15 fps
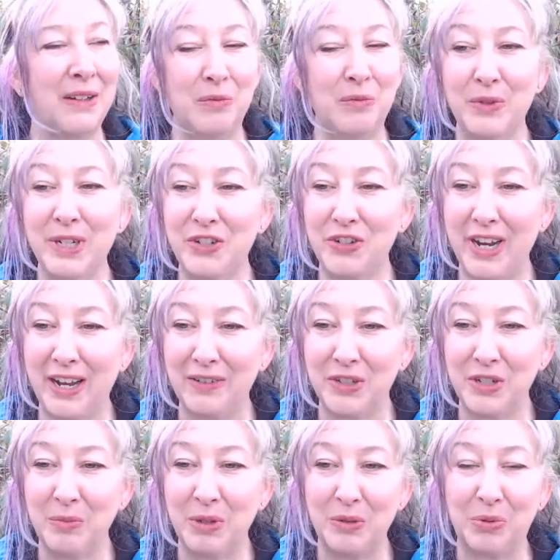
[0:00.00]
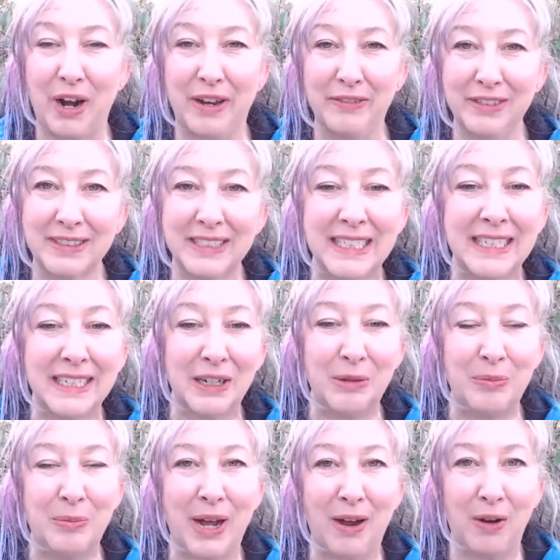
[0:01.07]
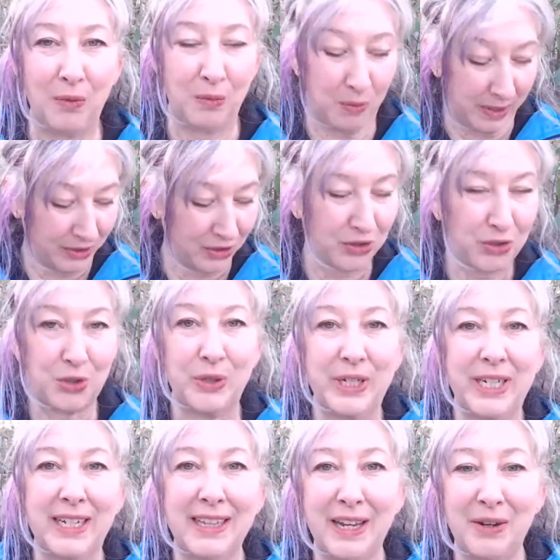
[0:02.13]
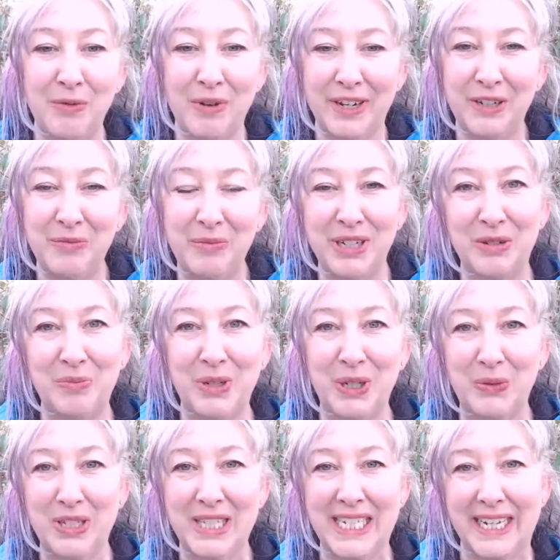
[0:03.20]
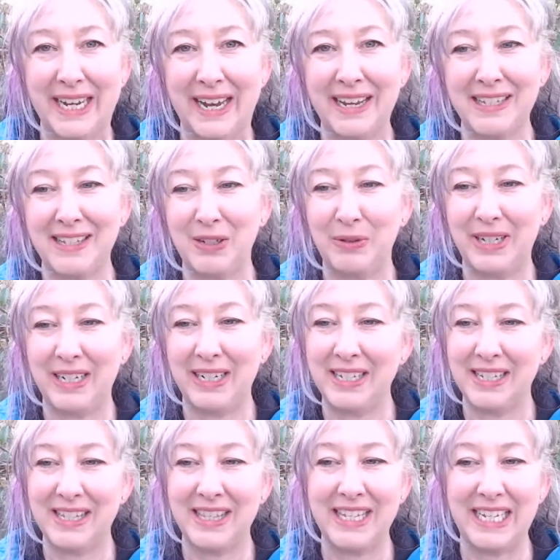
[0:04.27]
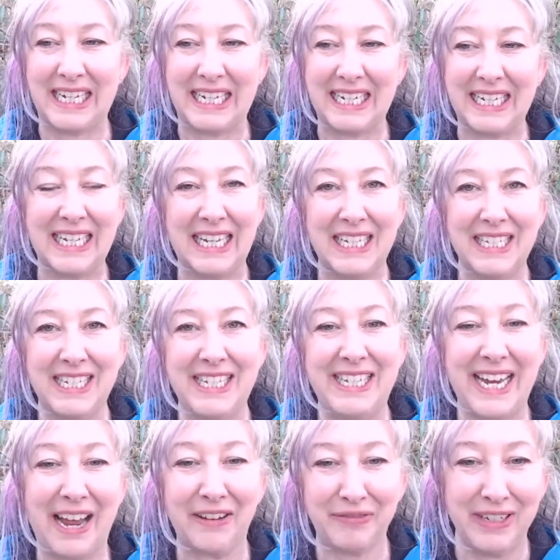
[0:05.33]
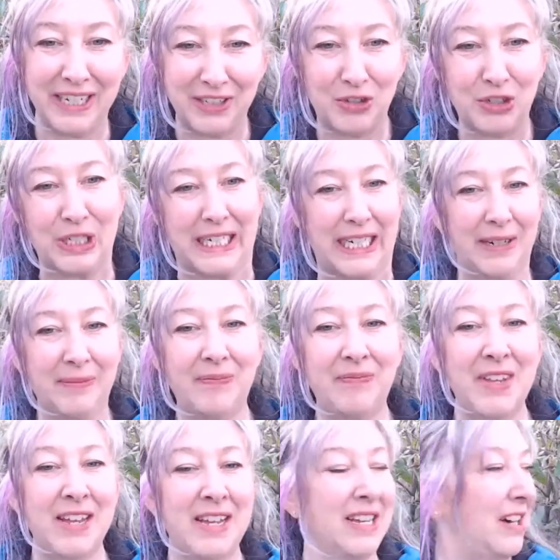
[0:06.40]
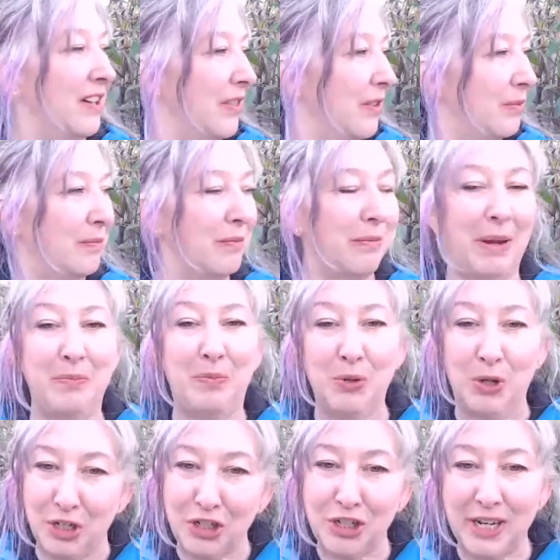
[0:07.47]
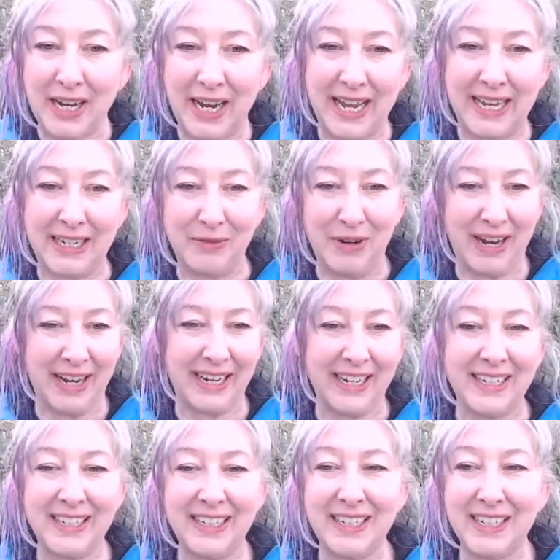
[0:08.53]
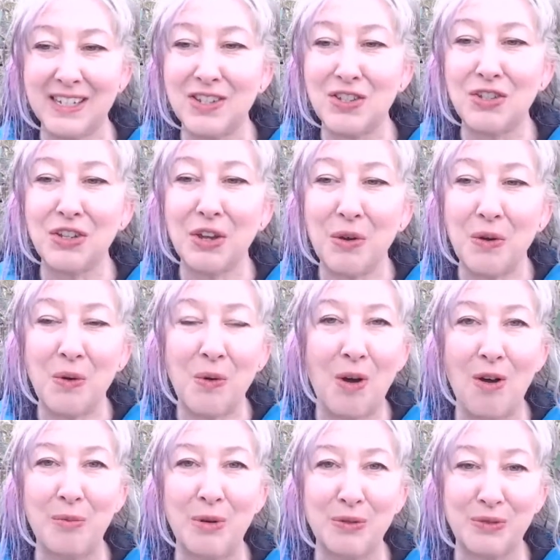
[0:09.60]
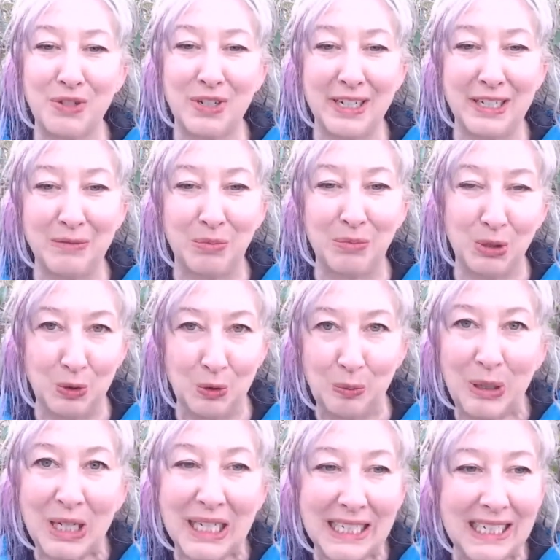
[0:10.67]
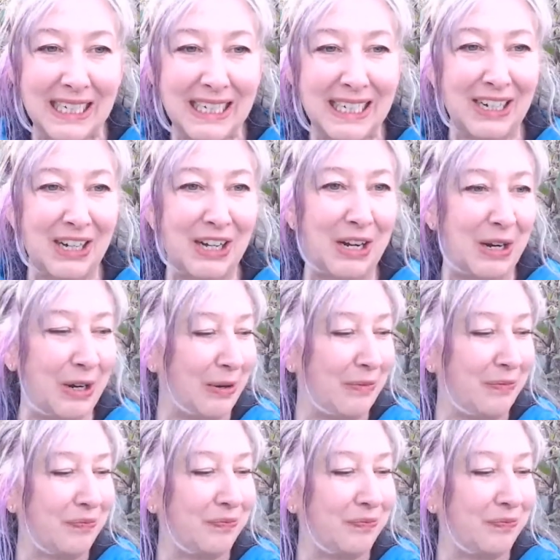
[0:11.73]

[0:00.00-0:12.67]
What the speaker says: reaching out to me privately about what tree they wanted me to be with today. So it is the Daphne tree, or the my bush anyway, and it is so almost in bloom. Uh,